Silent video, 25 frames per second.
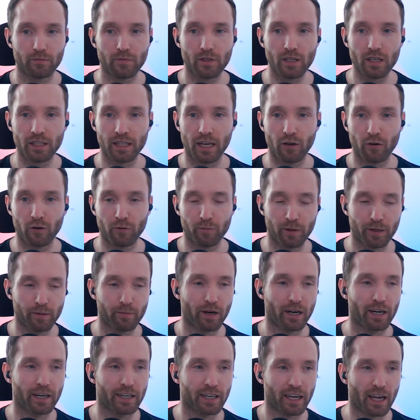that would be
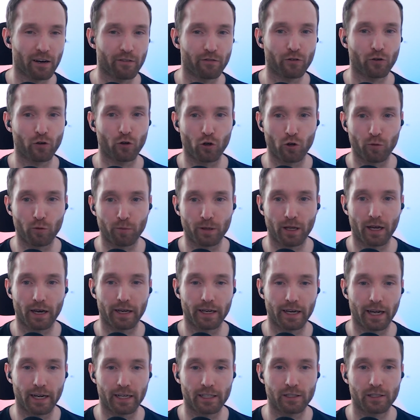my kind of core plan,
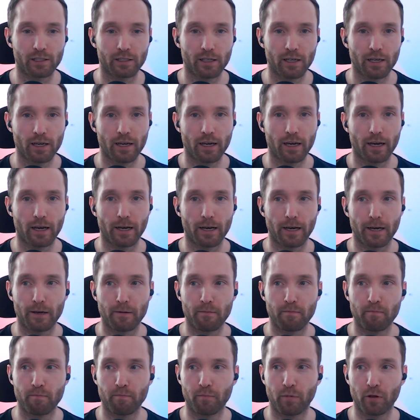I guess.
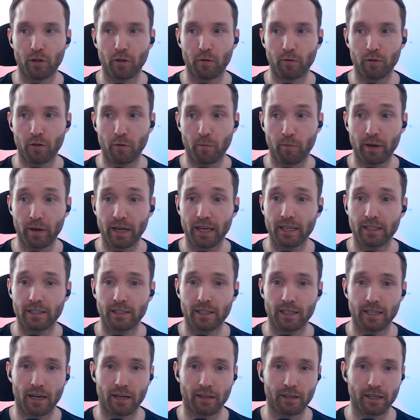But the biggest
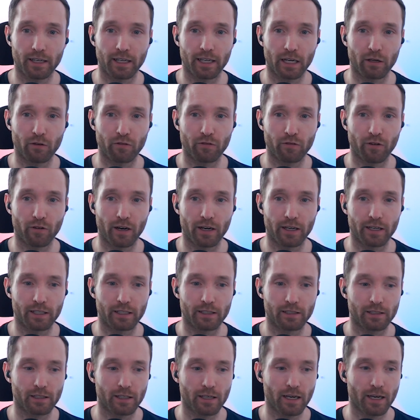thing I think I would find
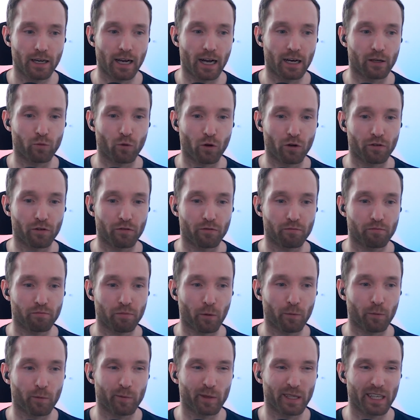is I'd want
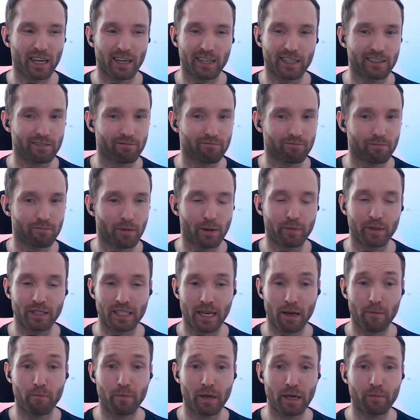probably like maybe
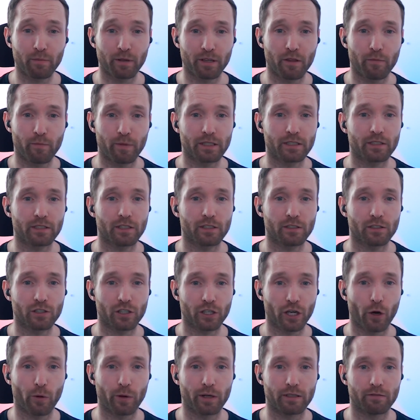10 people in the business to
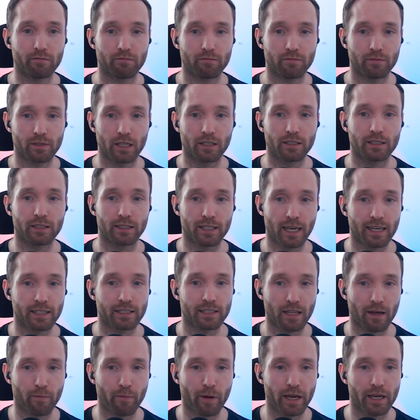go in and
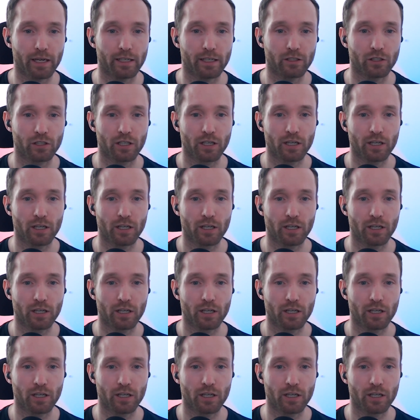test that page,